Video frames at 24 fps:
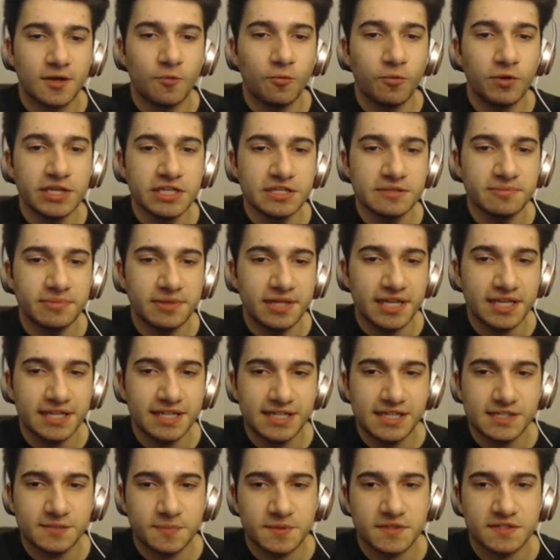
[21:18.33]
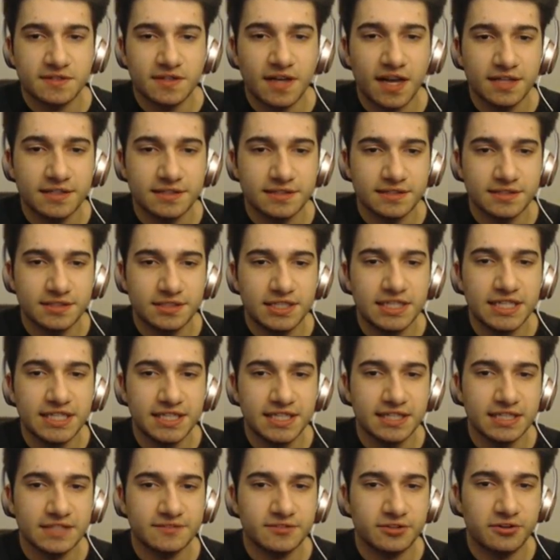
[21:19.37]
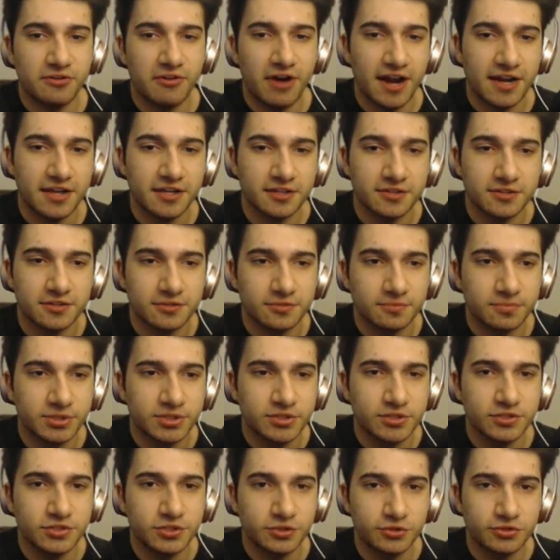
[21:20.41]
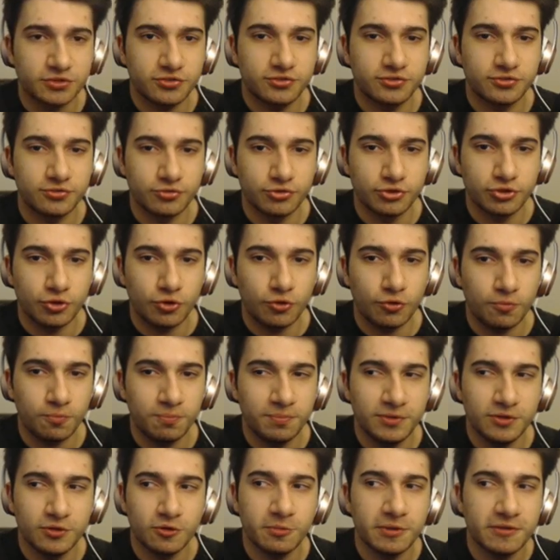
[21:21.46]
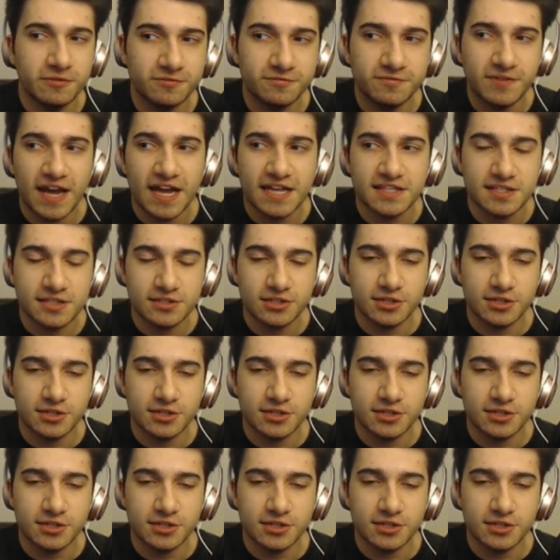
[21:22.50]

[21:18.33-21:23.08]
Wing Blade against Poseidon, he can never crack in you because you'll be fast